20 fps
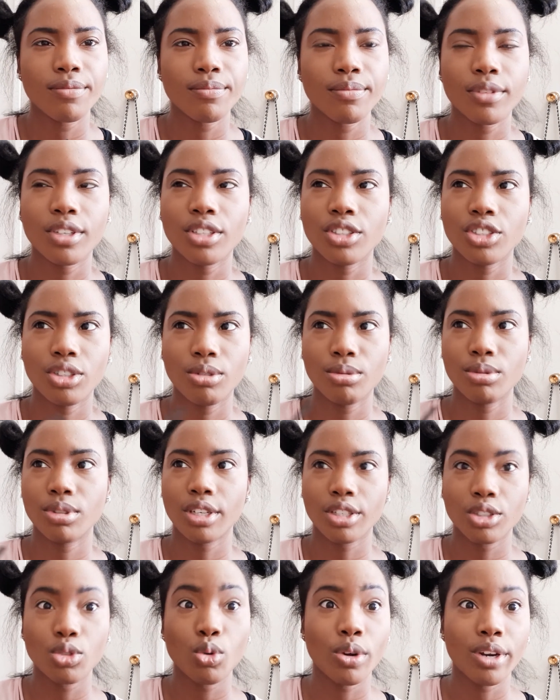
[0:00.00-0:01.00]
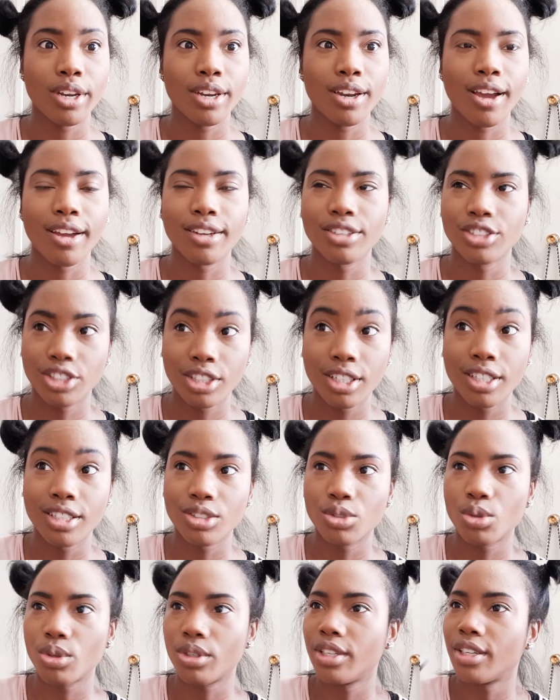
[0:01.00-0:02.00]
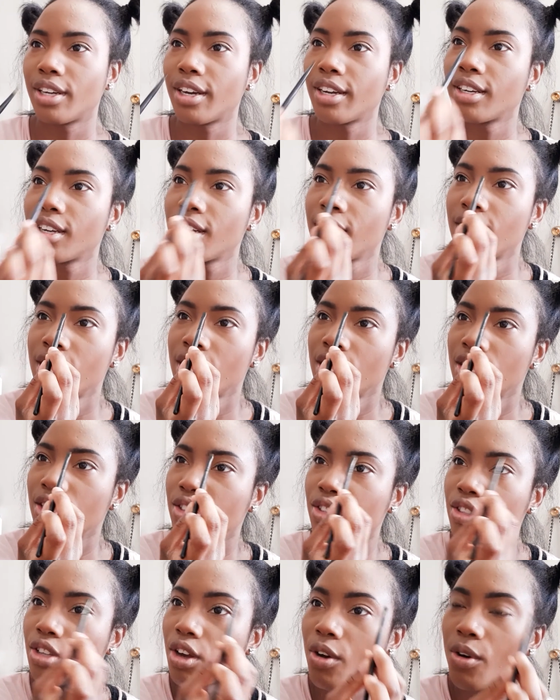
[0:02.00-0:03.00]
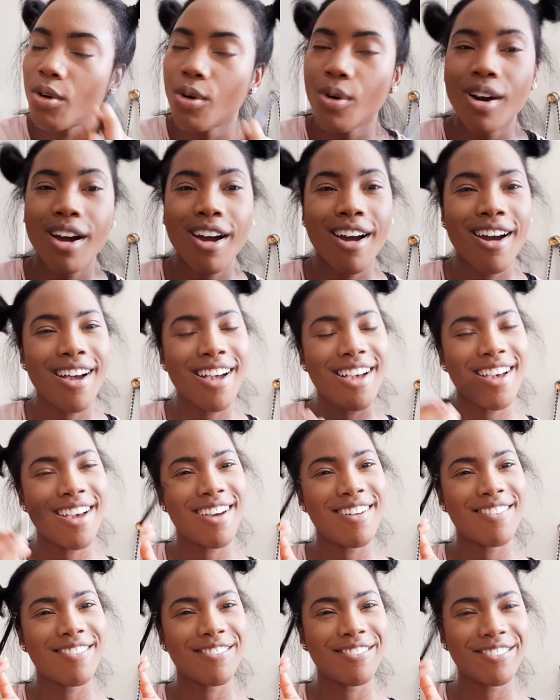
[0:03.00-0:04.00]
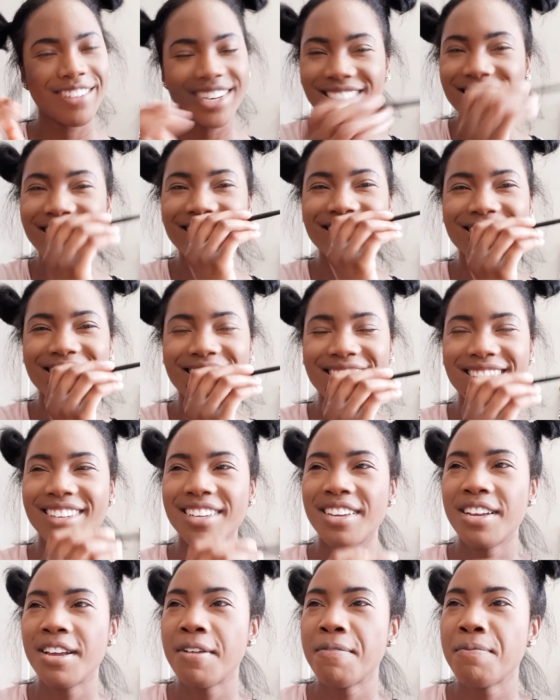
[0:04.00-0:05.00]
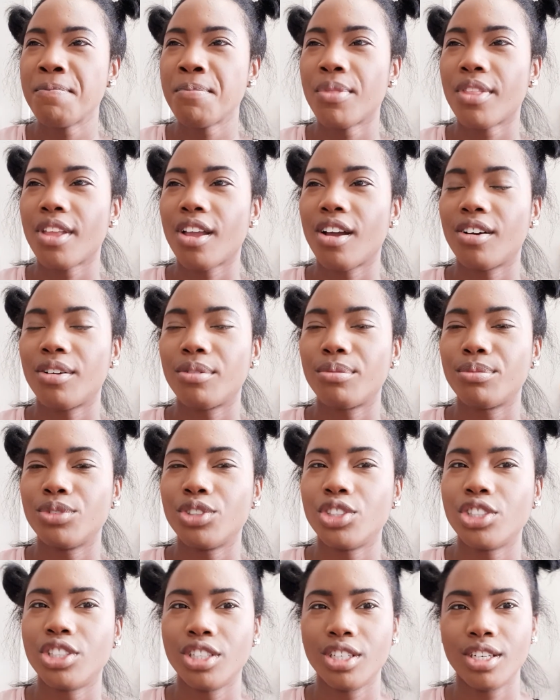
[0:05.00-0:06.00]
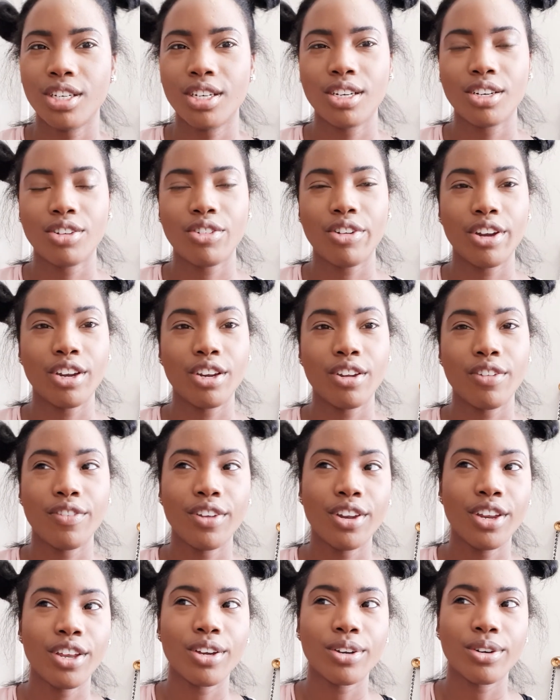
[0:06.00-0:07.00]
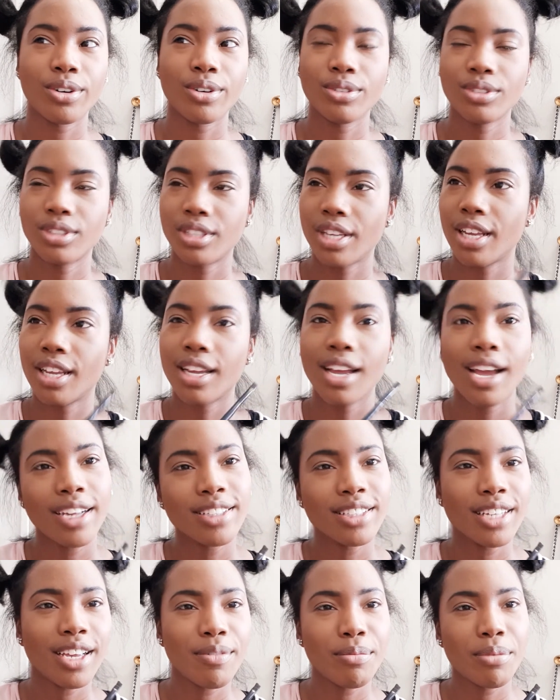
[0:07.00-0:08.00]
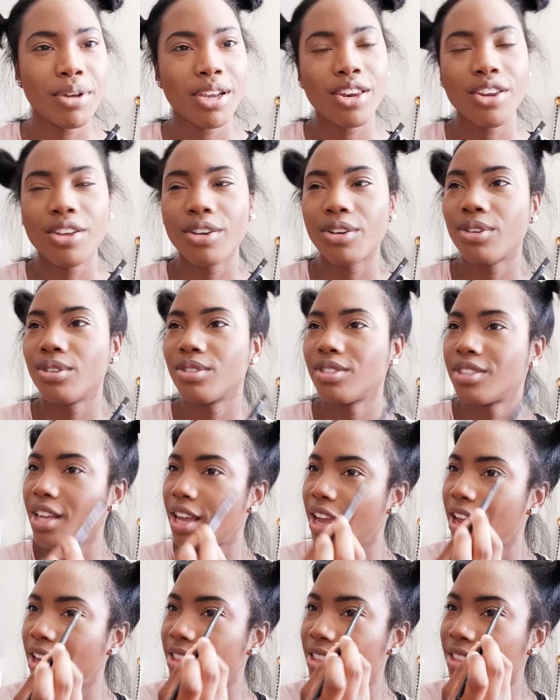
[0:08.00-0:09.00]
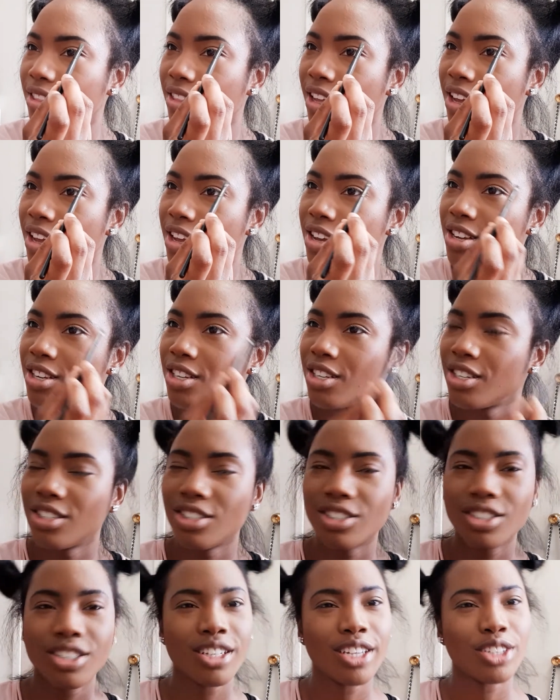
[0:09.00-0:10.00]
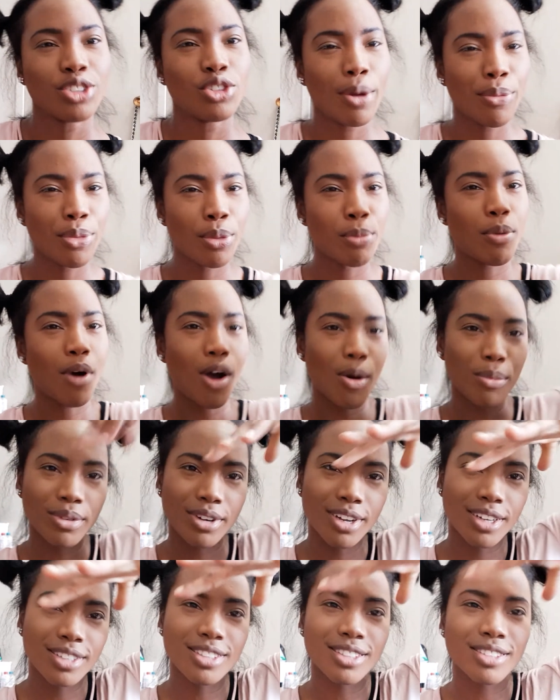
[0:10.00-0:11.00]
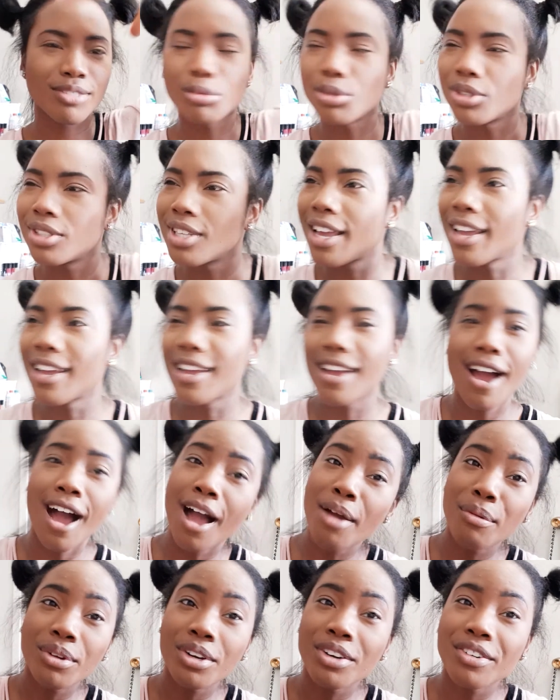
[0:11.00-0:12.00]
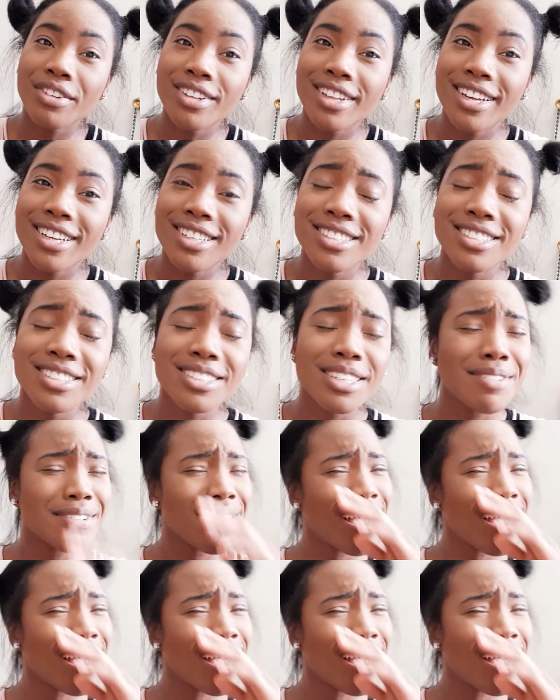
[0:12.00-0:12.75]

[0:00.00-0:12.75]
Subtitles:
And she was like 29. She is 29. So recently, she created a video saying, guys, I have big news, and she like dropped a bomb on us and was like, I'm in a relationship.